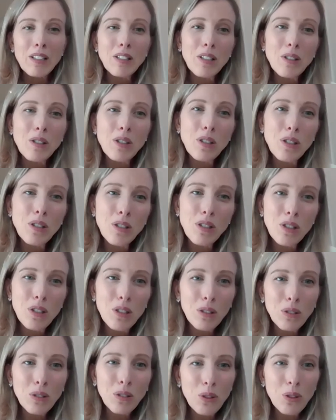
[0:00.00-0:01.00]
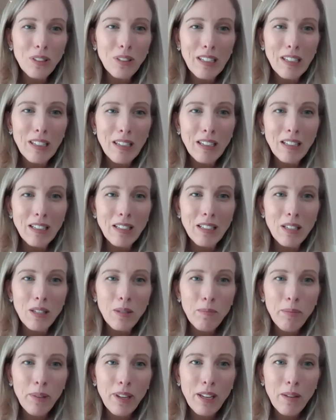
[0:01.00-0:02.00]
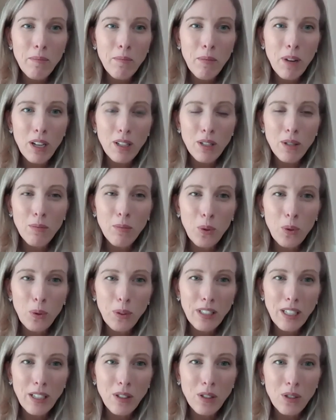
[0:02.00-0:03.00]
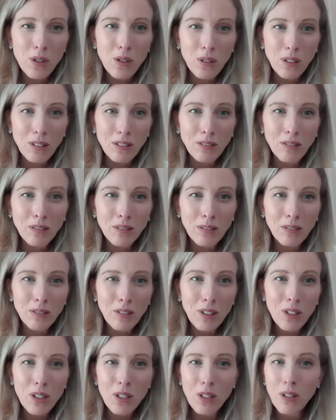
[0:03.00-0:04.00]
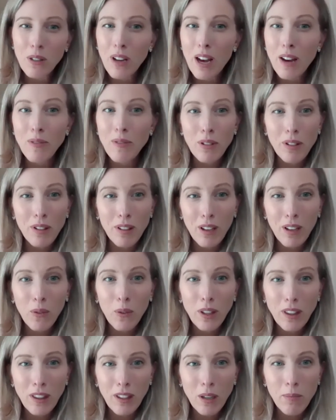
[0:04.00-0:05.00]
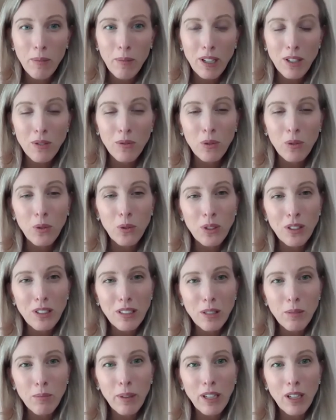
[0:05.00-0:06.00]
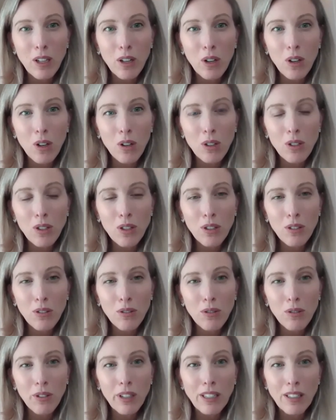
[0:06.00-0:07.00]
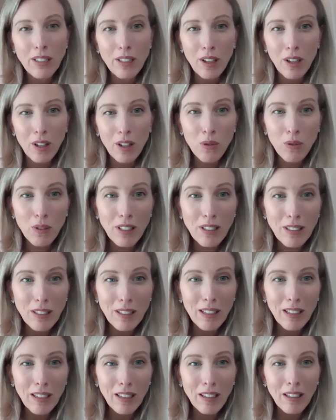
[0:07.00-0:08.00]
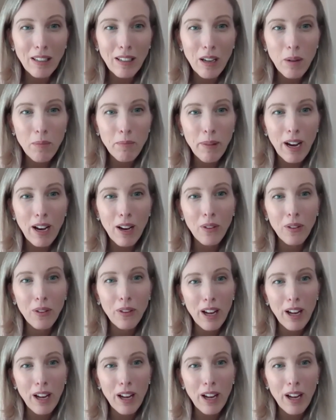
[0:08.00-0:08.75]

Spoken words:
So children need to be much more central to everything we think about divorce. And there's been a lot of research recently about